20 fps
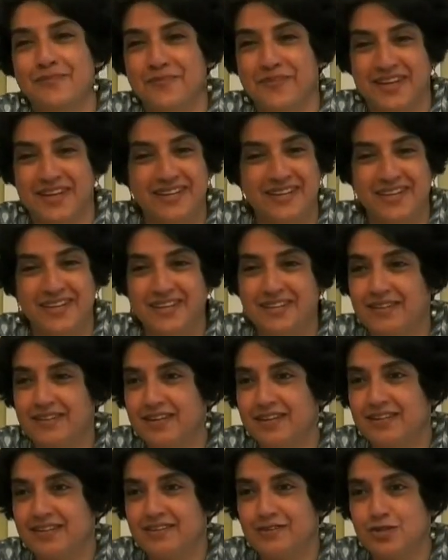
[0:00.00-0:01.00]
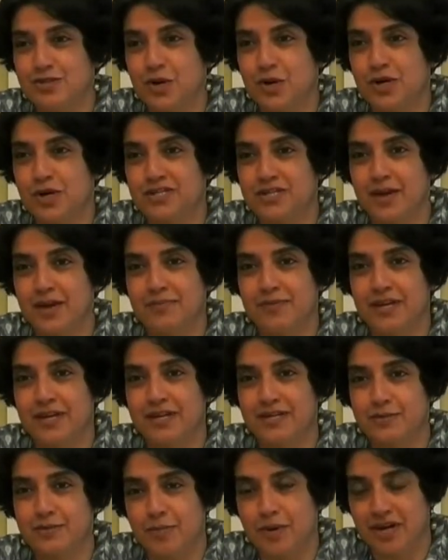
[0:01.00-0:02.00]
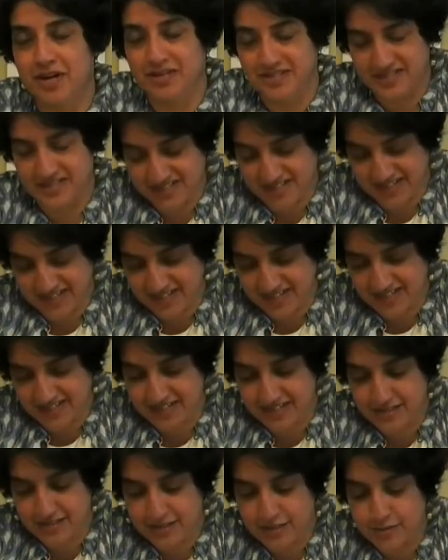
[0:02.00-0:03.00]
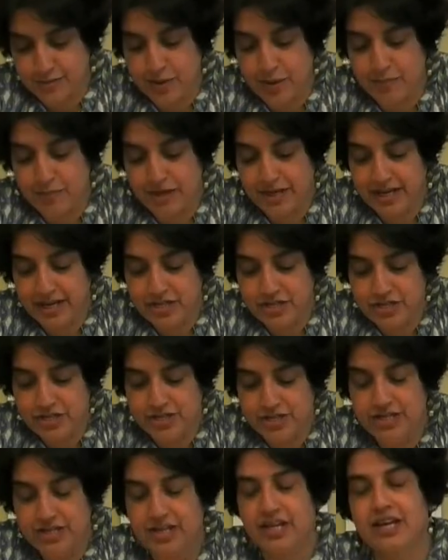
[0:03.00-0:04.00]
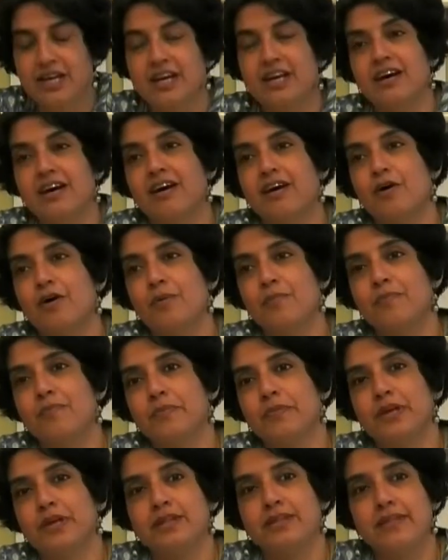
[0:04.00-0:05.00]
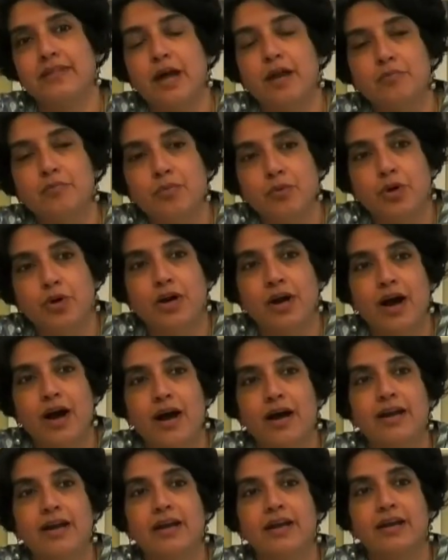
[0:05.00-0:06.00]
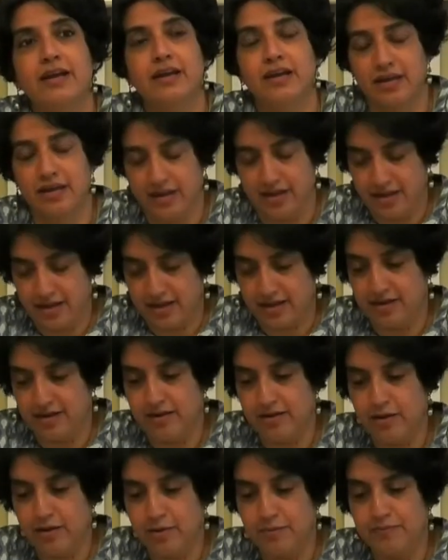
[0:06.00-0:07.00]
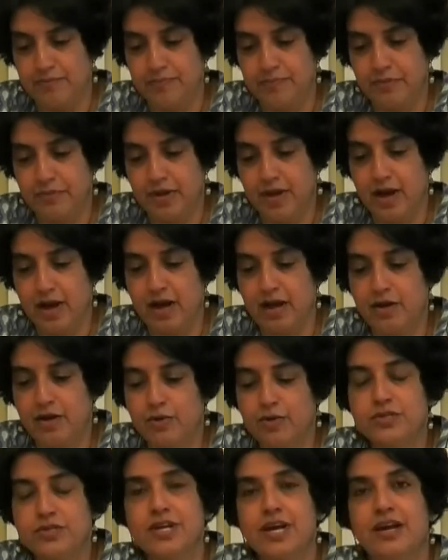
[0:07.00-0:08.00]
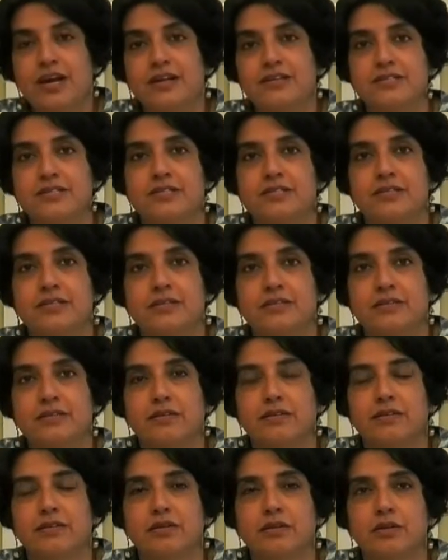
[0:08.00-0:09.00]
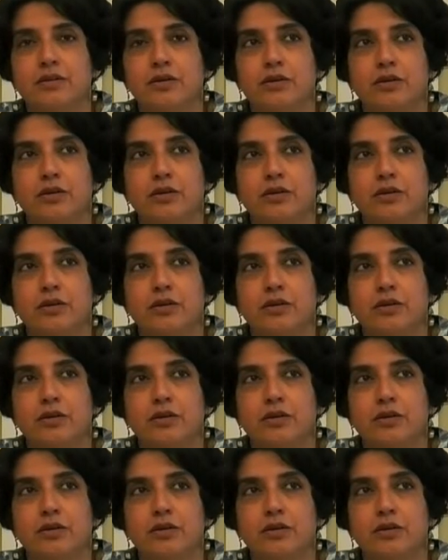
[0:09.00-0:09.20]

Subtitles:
in the short time that has passed since its publication. In that book, I looked at the